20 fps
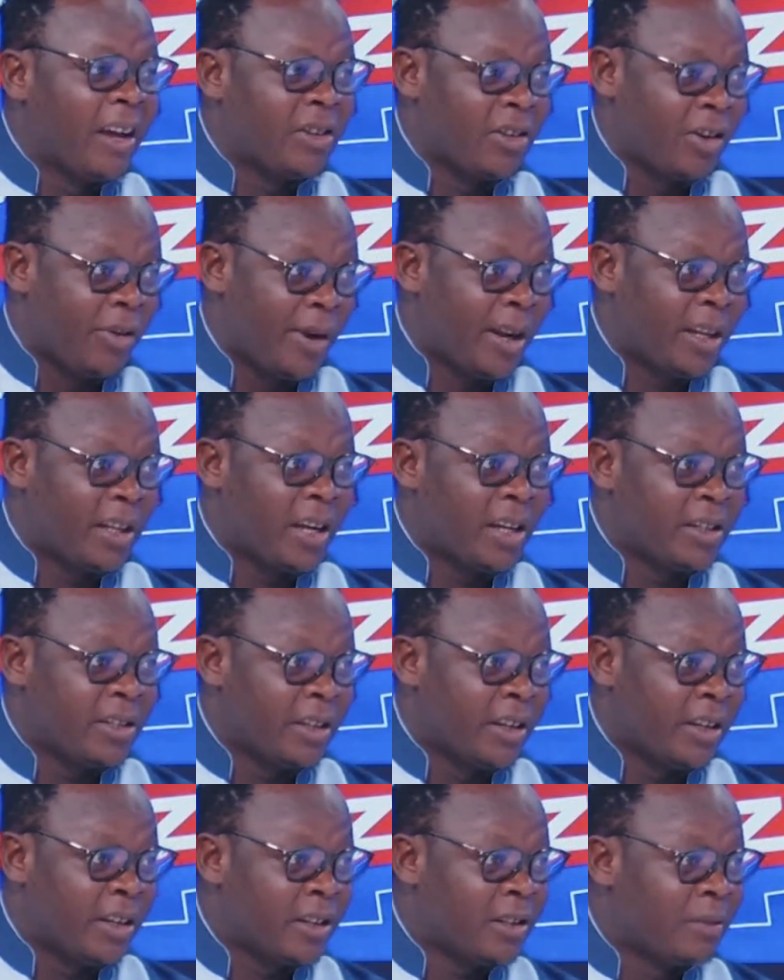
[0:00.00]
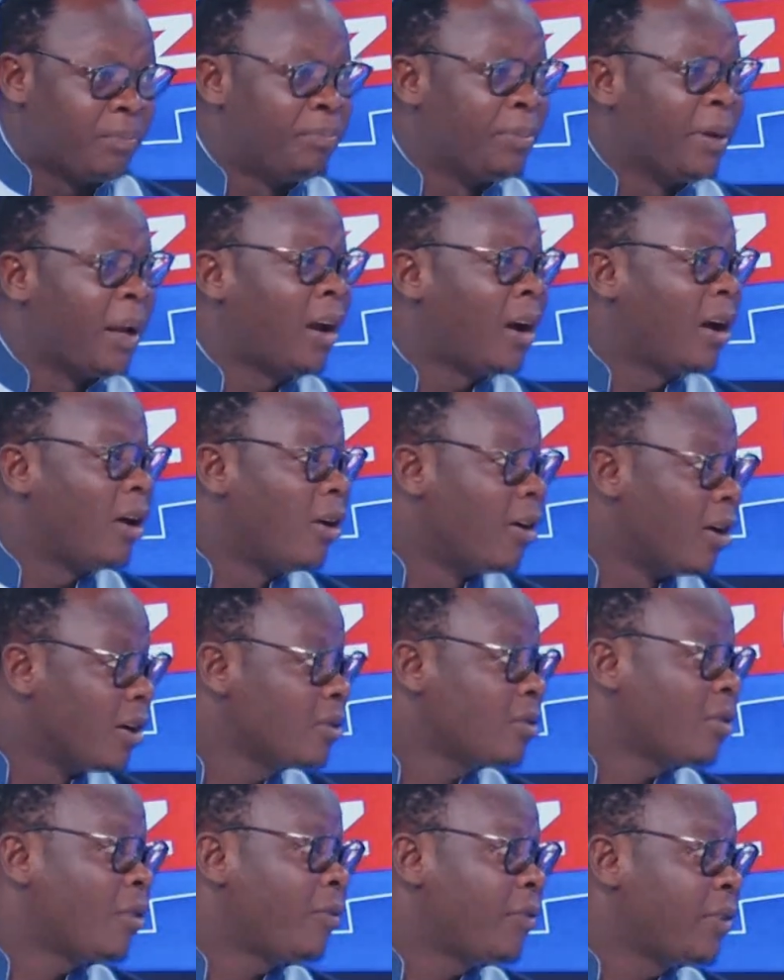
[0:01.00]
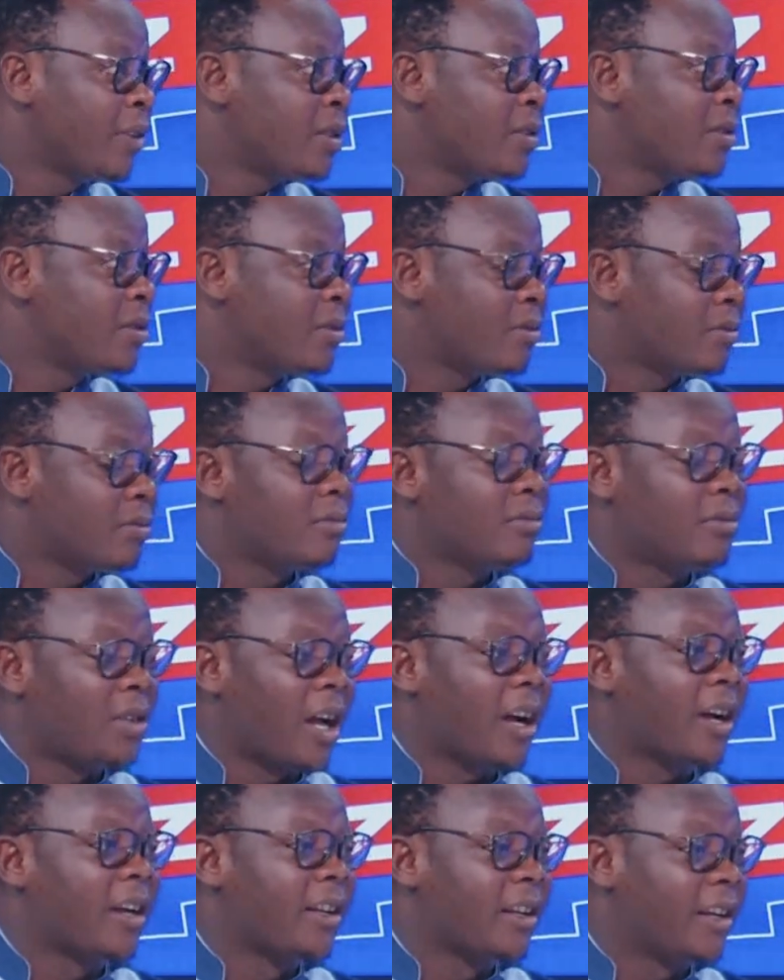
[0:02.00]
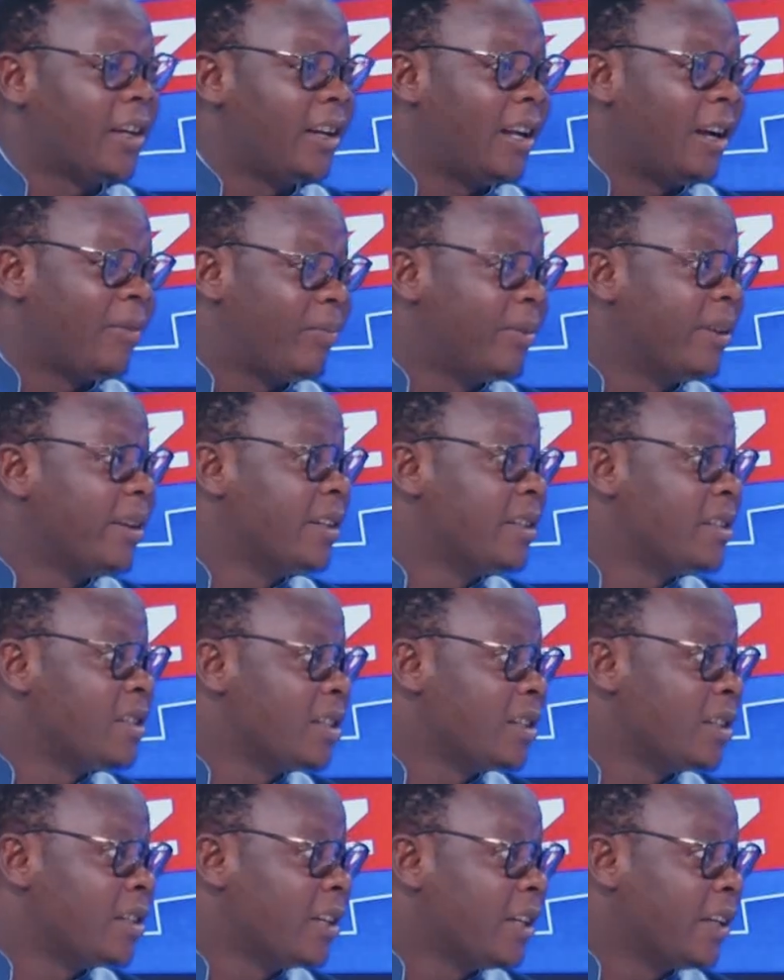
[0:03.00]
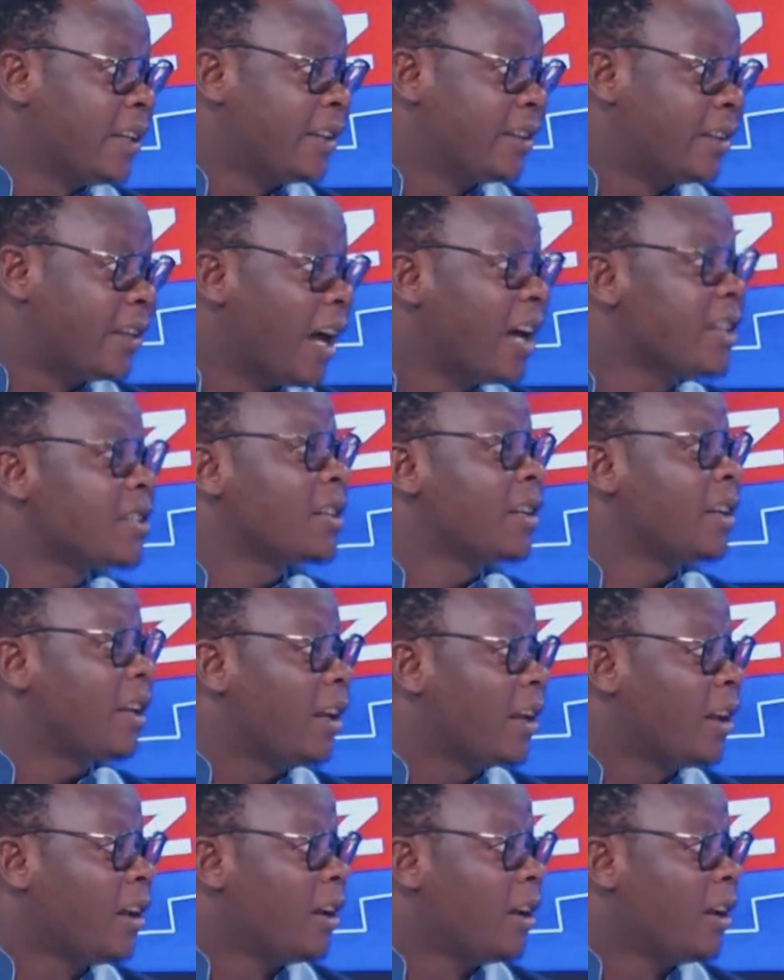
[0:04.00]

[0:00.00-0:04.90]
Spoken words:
as great as he is, because of his technical ability, he doesn't